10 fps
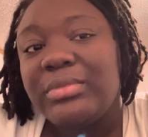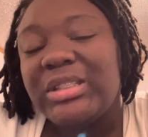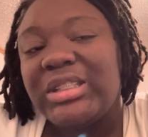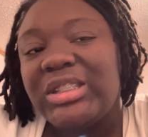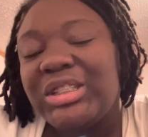
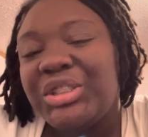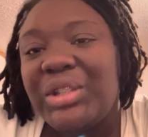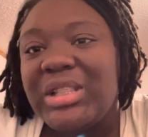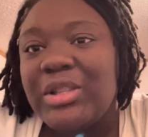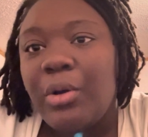it's just you
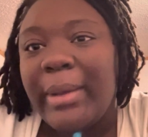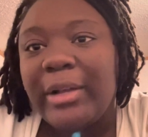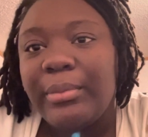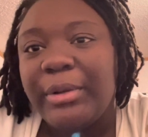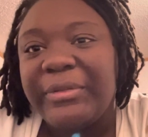need to go
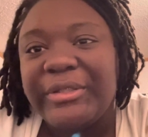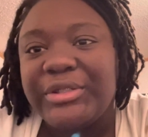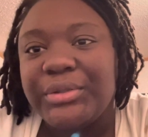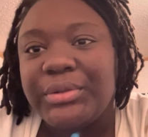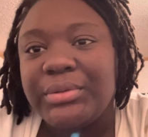back on birth
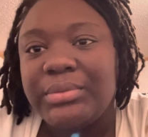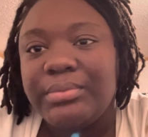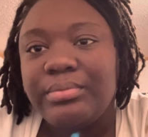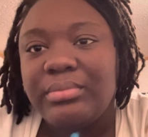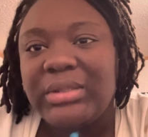control.
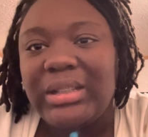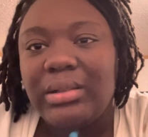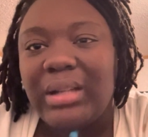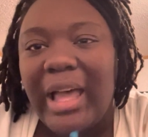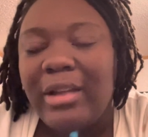
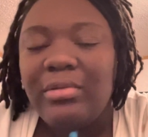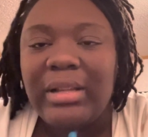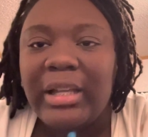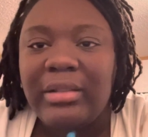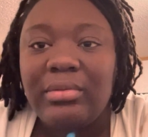And I
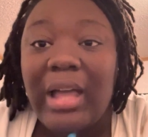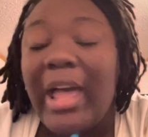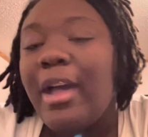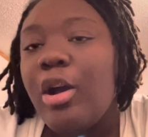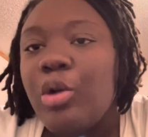
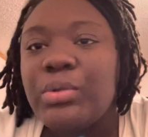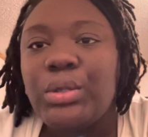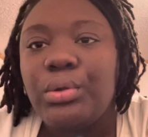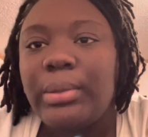always go on the